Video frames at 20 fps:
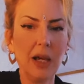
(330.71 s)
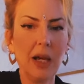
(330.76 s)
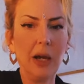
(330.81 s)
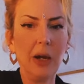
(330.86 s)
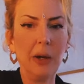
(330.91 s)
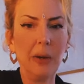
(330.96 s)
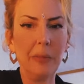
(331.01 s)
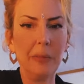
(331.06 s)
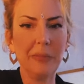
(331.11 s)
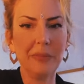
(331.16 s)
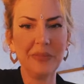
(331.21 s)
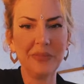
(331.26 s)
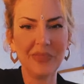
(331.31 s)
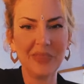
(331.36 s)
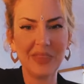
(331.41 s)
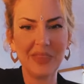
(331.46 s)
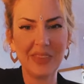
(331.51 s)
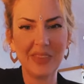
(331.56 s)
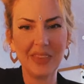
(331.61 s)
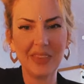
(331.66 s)
Um,
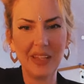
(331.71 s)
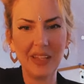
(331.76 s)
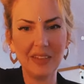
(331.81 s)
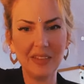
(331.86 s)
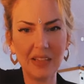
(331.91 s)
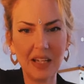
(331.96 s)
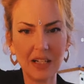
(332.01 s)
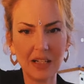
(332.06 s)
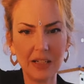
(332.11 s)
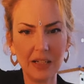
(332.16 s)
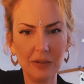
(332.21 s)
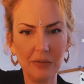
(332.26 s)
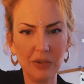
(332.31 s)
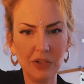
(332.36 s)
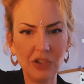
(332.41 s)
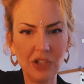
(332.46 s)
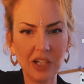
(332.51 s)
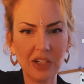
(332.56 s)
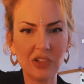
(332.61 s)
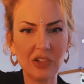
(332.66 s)
exactly.
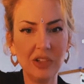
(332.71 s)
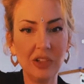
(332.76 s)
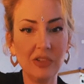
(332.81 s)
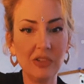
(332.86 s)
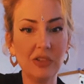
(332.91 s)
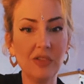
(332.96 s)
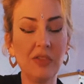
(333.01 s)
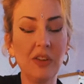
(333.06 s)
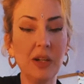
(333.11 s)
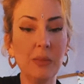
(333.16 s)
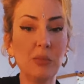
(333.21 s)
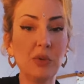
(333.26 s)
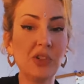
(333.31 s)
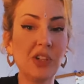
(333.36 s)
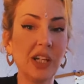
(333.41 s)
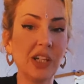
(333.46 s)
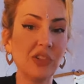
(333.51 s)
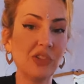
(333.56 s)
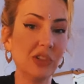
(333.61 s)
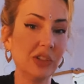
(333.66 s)
Rejection is divine
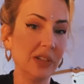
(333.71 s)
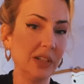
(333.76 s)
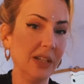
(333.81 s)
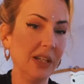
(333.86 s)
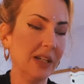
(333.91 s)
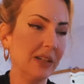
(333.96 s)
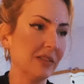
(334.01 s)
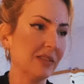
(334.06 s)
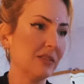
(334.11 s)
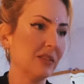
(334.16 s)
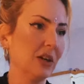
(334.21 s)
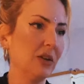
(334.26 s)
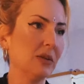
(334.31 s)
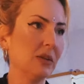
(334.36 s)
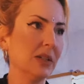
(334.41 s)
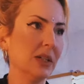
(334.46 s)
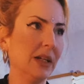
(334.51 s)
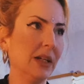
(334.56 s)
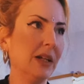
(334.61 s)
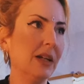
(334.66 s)
protection. Yes,
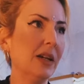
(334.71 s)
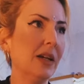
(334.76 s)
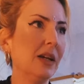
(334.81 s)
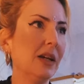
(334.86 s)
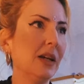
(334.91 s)
totally.